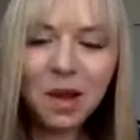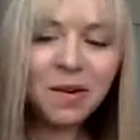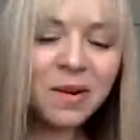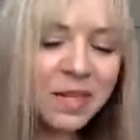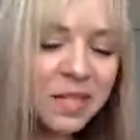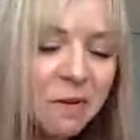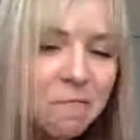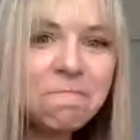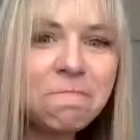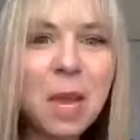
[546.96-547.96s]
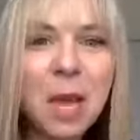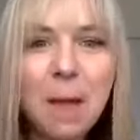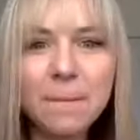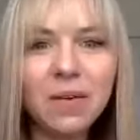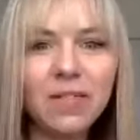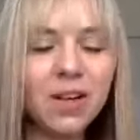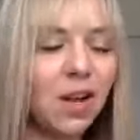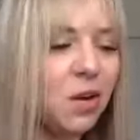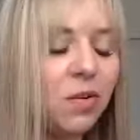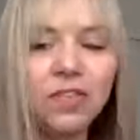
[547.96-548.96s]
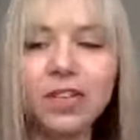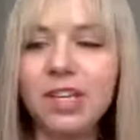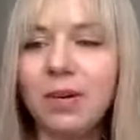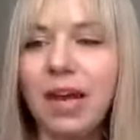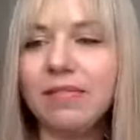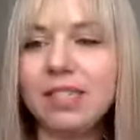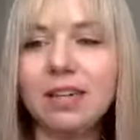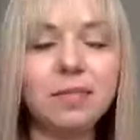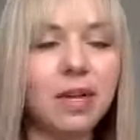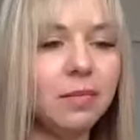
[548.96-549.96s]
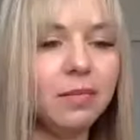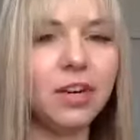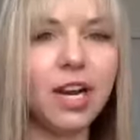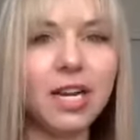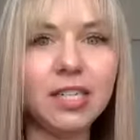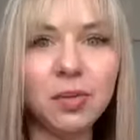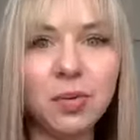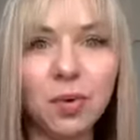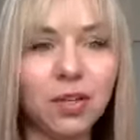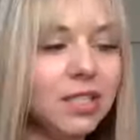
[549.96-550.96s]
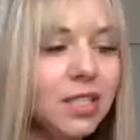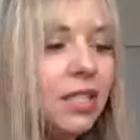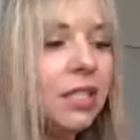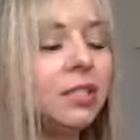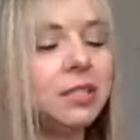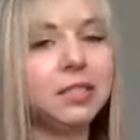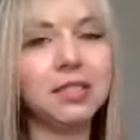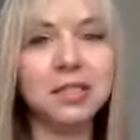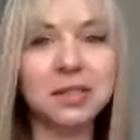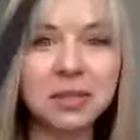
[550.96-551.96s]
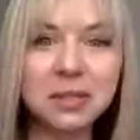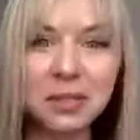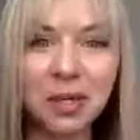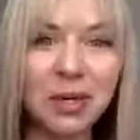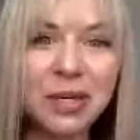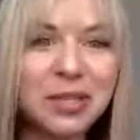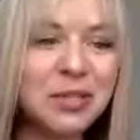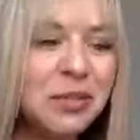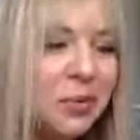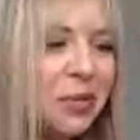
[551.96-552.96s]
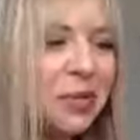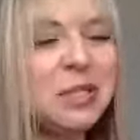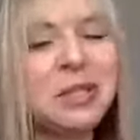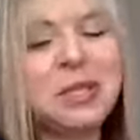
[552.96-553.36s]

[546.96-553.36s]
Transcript: All right, so moving on. Hopefully you have some great tools, gardening tools,